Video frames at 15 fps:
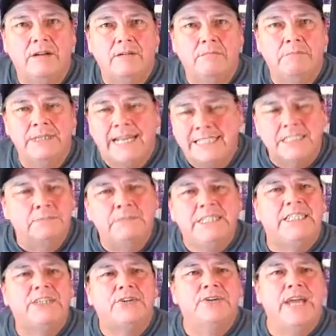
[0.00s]
that doesn't
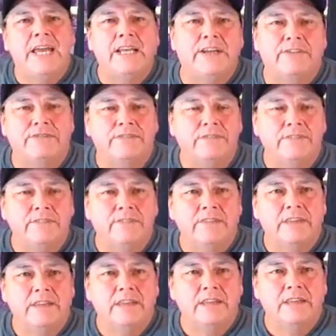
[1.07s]
mean that you're Native.
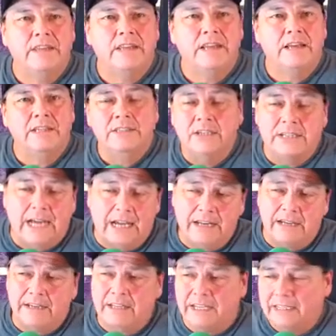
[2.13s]
Look,
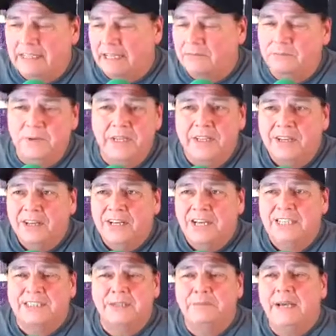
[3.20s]

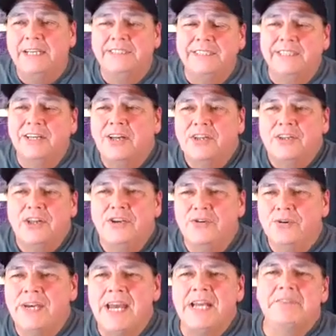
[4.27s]
it's amazing that you
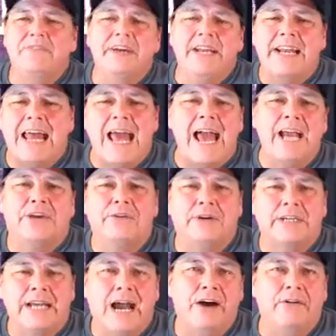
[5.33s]
can't even get an
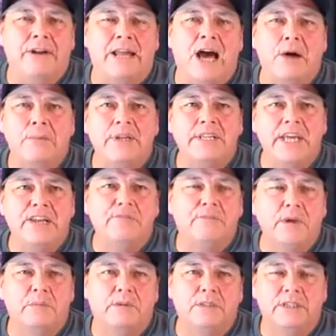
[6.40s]
accurate count on how many Native
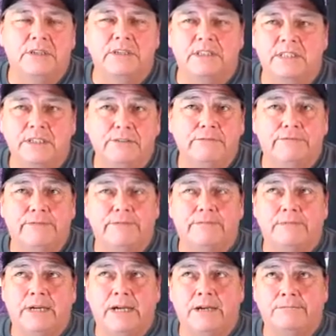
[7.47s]
people live
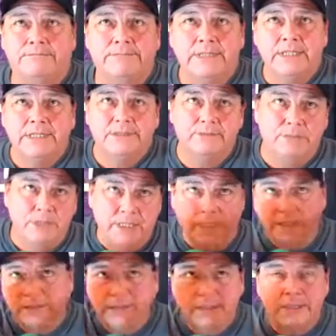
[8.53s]

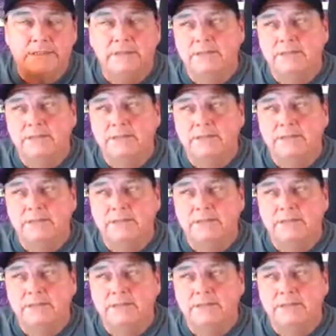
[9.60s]
within the